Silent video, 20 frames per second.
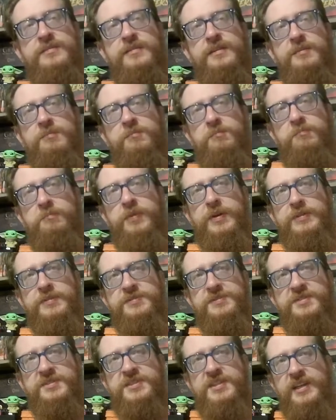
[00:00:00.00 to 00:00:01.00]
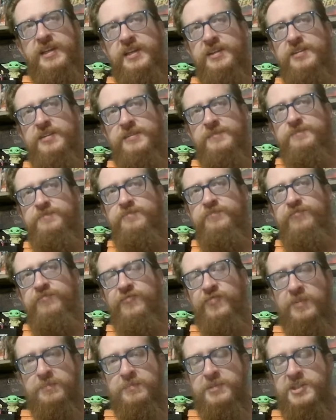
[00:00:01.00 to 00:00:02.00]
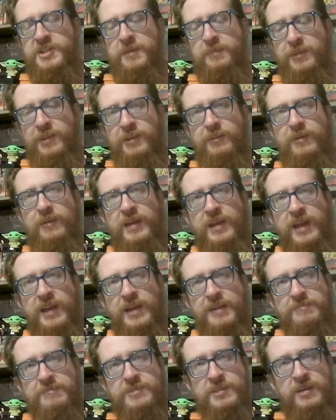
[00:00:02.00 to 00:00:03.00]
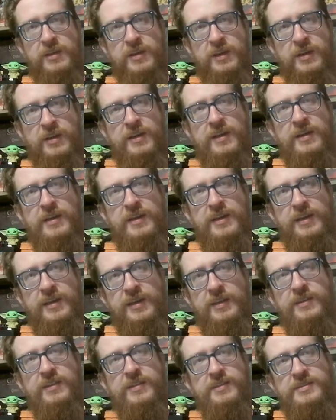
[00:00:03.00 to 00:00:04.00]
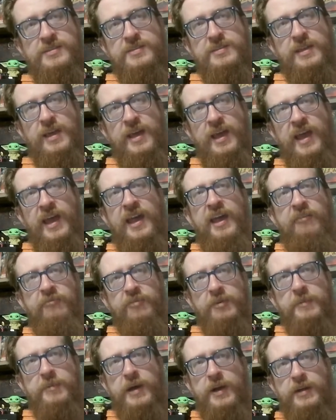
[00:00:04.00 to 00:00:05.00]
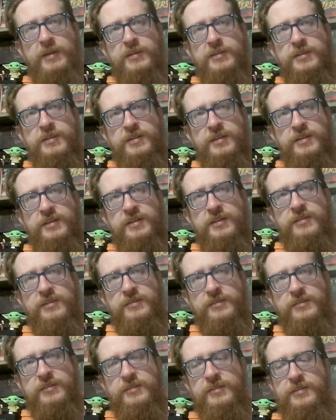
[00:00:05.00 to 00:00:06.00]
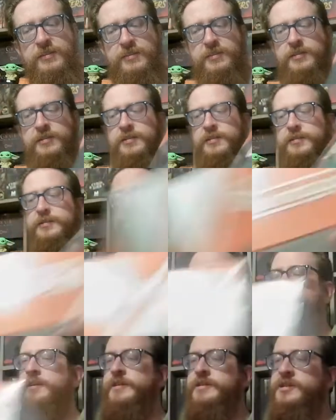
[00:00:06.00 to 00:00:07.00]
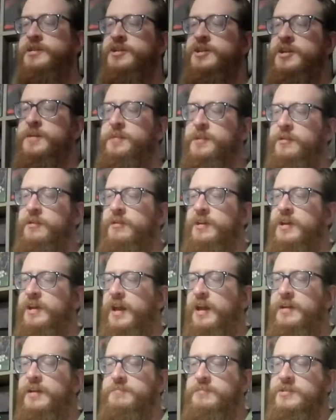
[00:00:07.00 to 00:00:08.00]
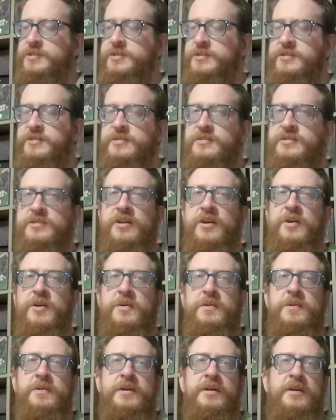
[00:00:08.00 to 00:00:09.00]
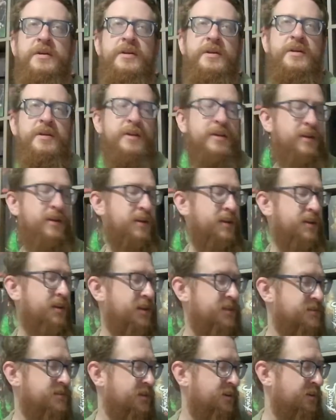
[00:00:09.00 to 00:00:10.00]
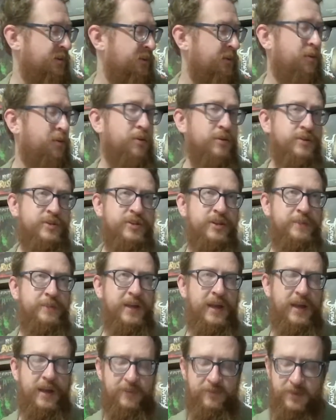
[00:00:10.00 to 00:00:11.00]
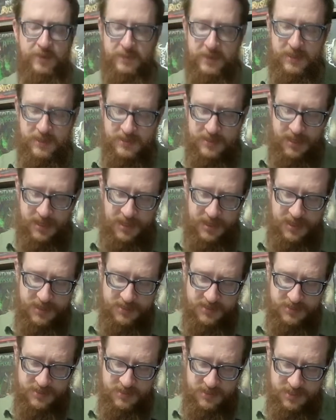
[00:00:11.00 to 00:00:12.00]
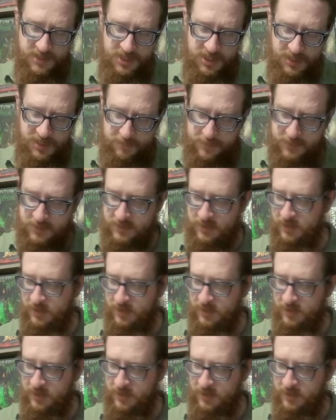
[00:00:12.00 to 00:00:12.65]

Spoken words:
Burn Cycle from Chip Theory Games, and this is a heavy box. It's a Chip Theory Games, so it's of course going to be heavy because it has chips,